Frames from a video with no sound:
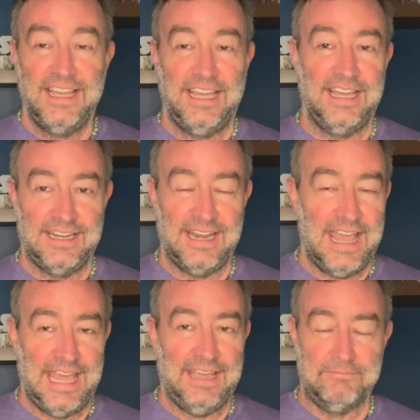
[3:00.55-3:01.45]
in
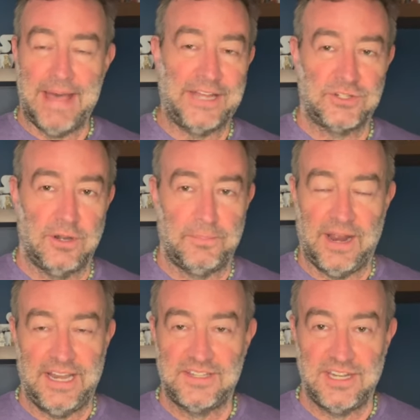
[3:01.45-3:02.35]
a
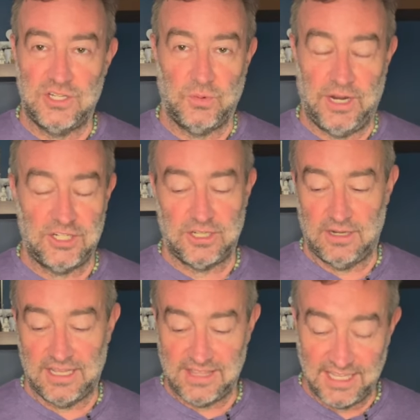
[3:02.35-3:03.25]
master-apprentice
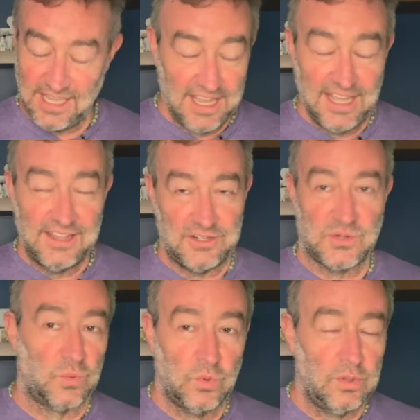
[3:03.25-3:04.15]
situation. I think there's
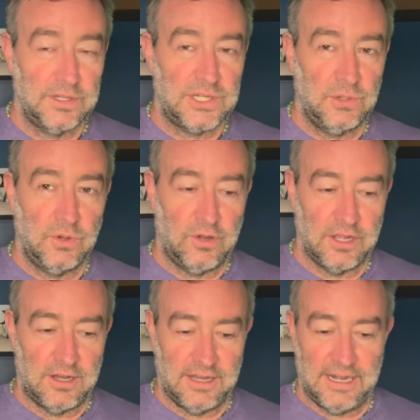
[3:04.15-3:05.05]
a rule of two
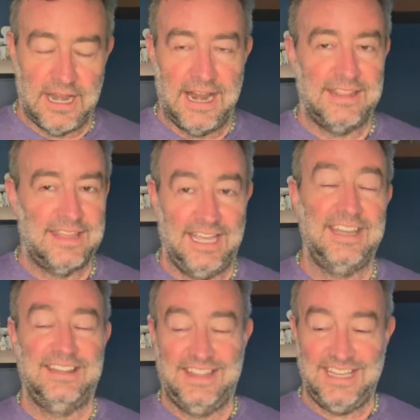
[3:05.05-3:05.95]
going on. I
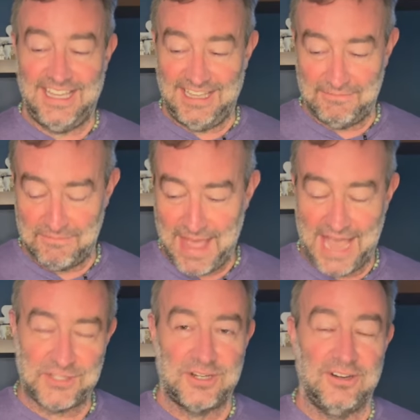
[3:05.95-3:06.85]
think the
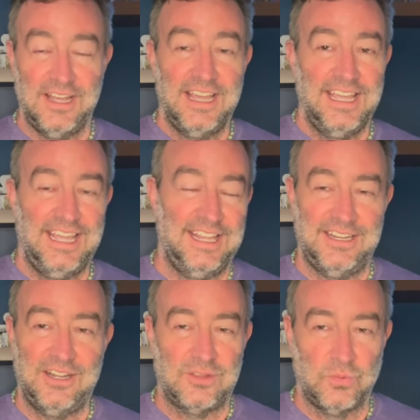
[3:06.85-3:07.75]
master
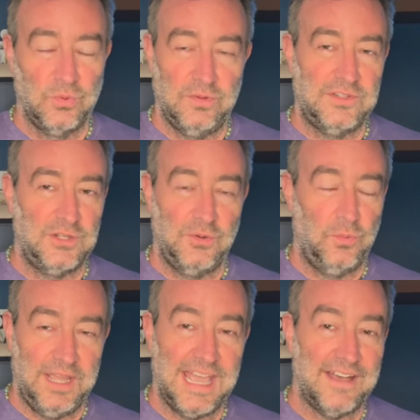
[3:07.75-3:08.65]
in the rule of two
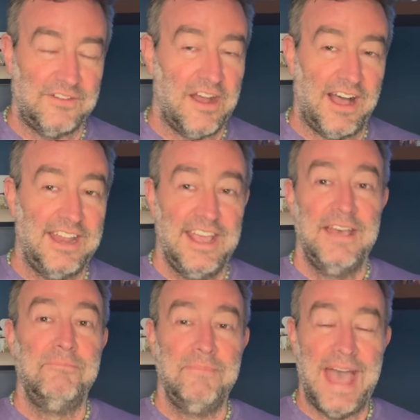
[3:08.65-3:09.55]
we have not
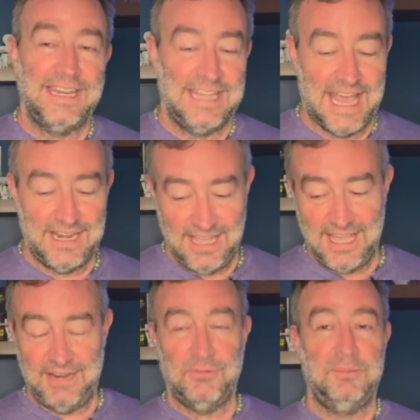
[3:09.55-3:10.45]
met yet.
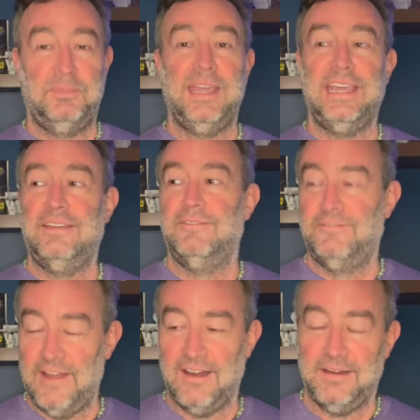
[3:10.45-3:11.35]
And it would be
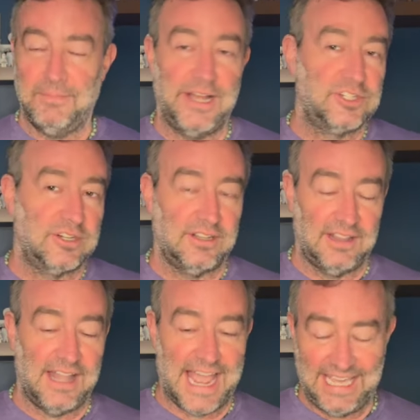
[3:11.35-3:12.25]
very much
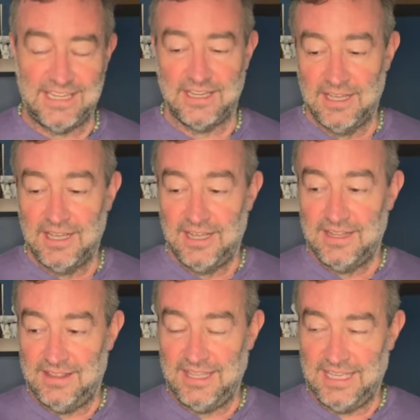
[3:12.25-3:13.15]
like
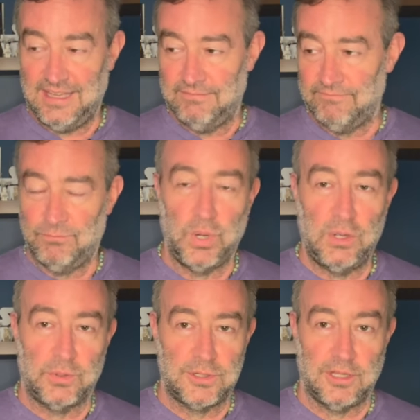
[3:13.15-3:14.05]
the
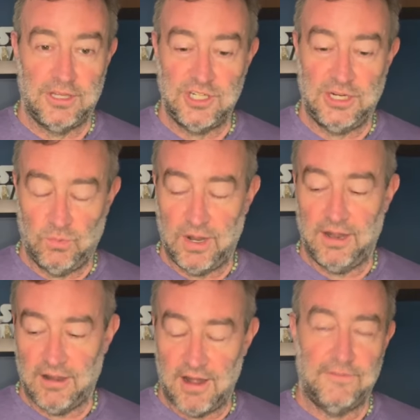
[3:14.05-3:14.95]
prequel trilogy
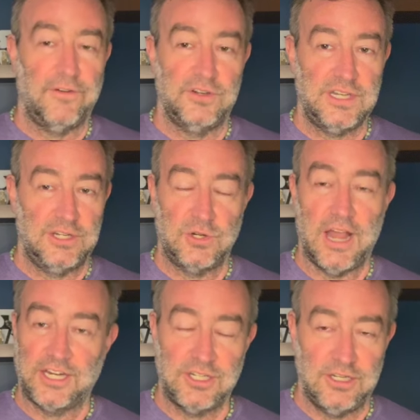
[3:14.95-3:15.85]
where our first
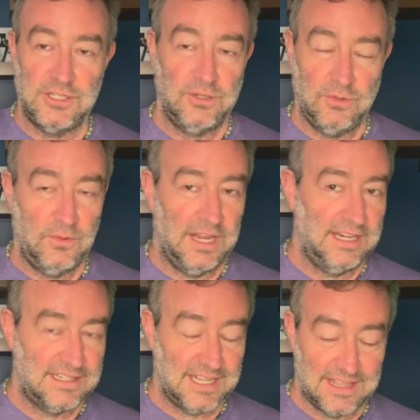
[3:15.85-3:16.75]
introduction to any
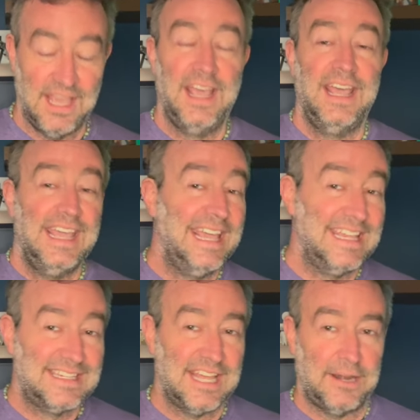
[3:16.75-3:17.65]
Sith
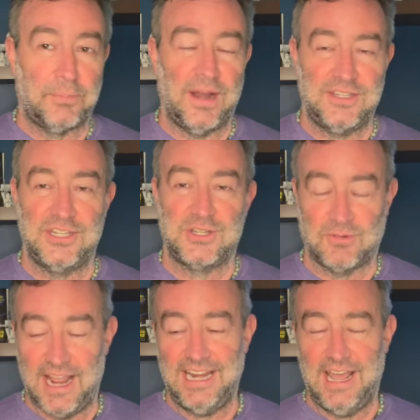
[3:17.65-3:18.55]
is an apprentice,
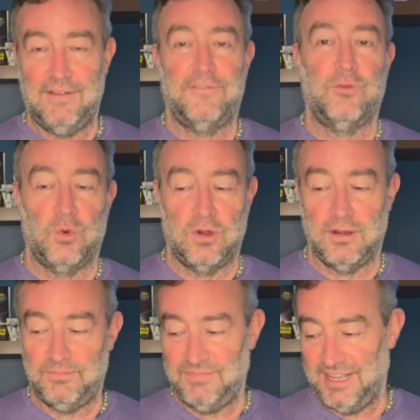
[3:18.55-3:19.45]
right? And
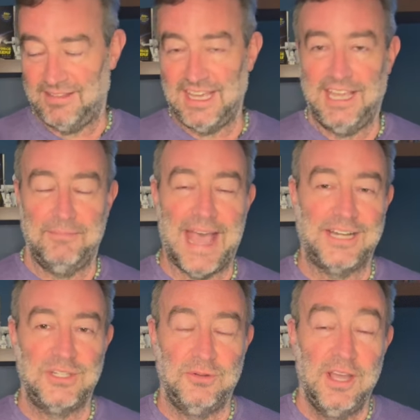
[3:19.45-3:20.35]
for, you know, thinking back
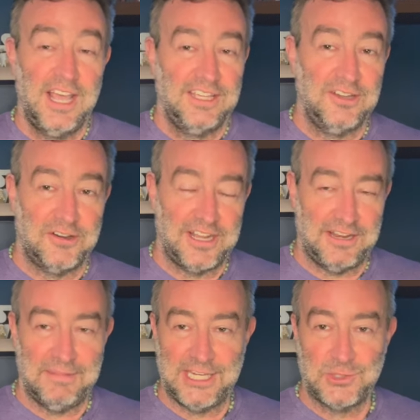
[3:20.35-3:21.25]
to Yoda and
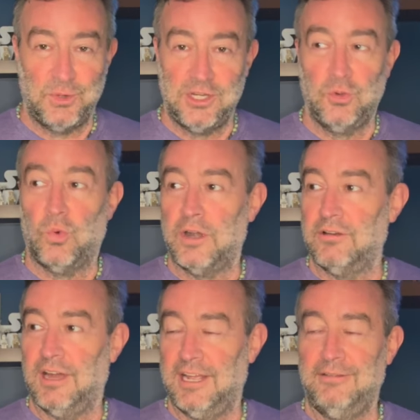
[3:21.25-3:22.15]
Mace Windu
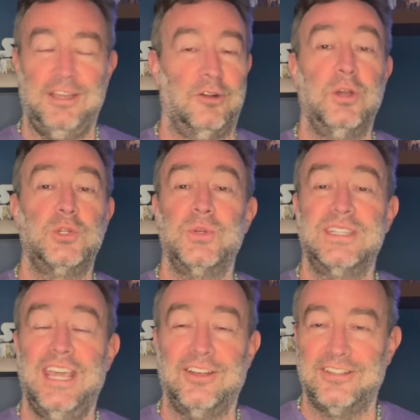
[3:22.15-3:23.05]
wondering, you know, which was
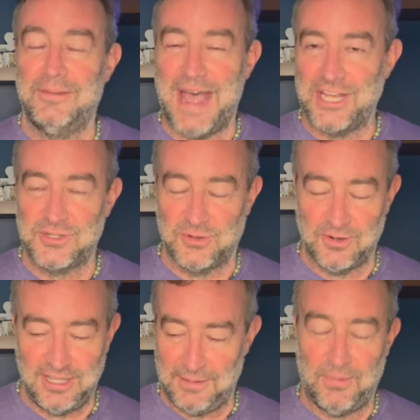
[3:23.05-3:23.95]
killed, the master or
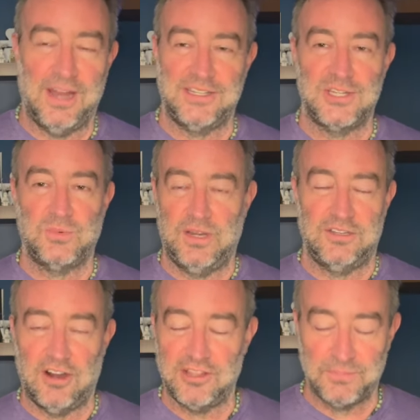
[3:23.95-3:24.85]
the apprentice, when
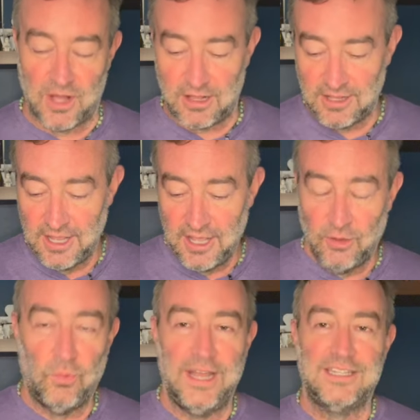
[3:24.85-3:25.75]
Darth Maul
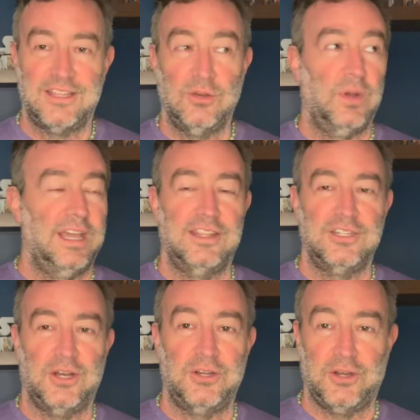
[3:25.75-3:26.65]
went the way of the
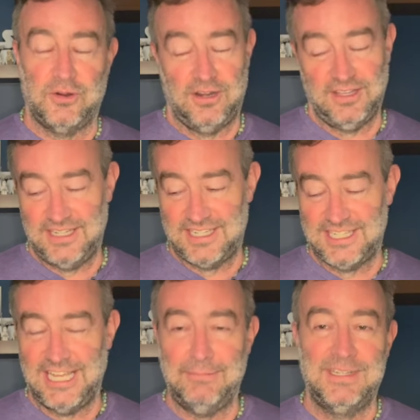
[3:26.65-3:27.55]
dodo, or at least
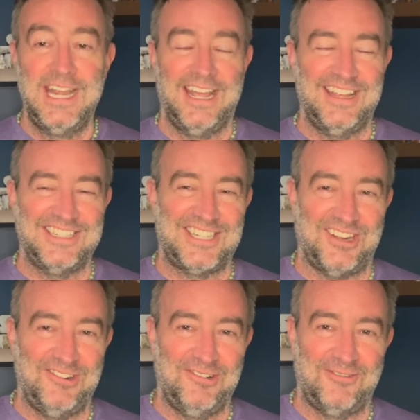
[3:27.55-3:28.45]
seemed
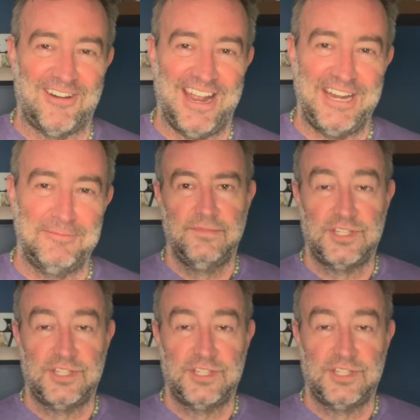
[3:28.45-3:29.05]
to, right?